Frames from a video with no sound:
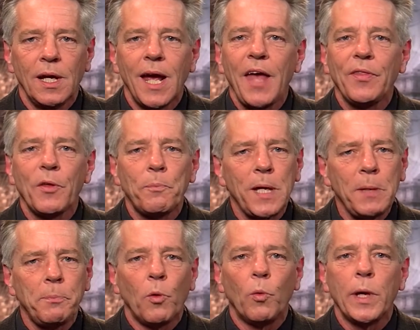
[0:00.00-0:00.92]
and the
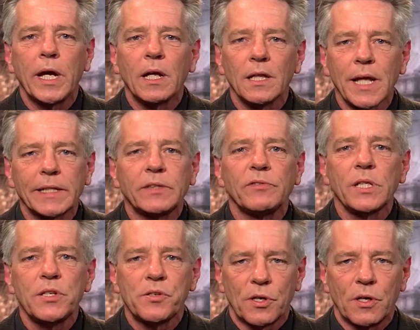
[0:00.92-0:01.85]
people we collectively
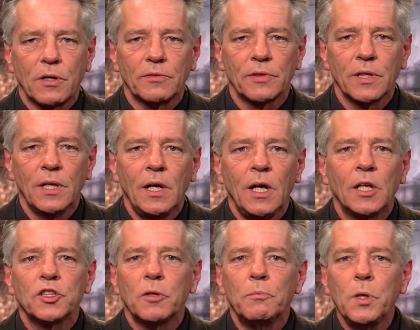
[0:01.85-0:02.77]
serve
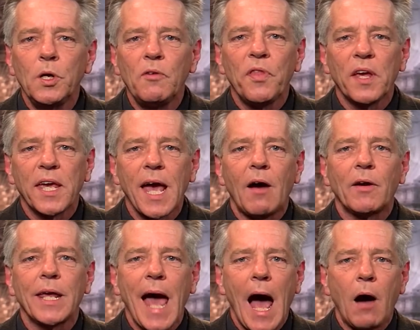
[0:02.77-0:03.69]
to move the
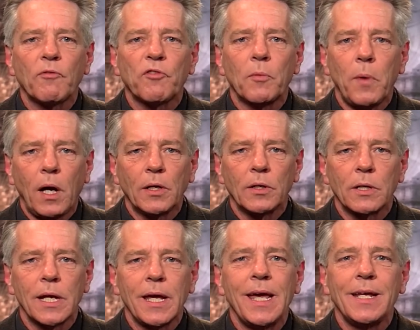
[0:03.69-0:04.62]
county out from
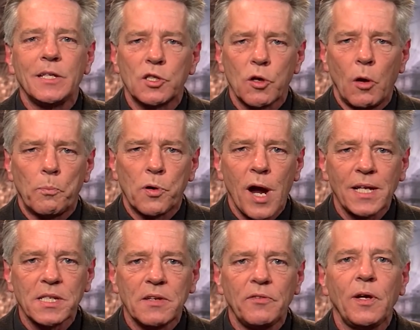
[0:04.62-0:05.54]
under his
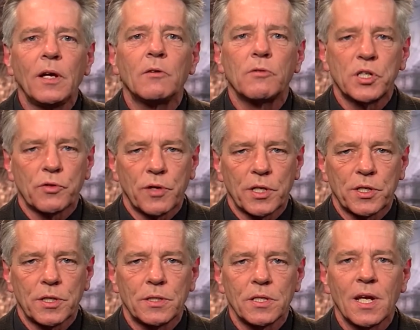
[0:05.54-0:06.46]
oppressive
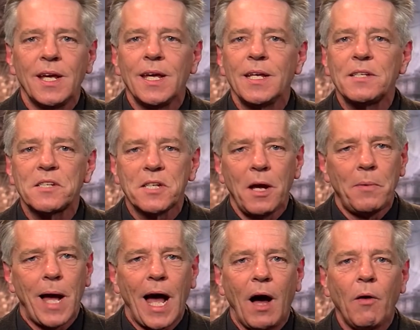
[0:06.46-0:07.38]
restrictions is
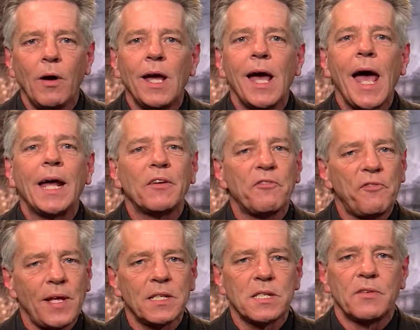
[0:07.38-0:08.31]
somehow an
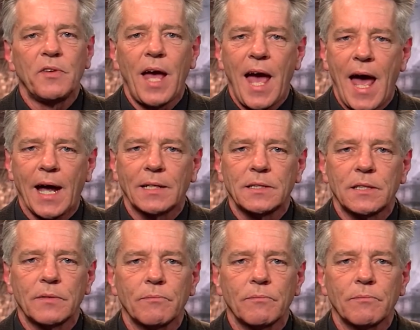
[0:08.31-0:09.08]
offensive act.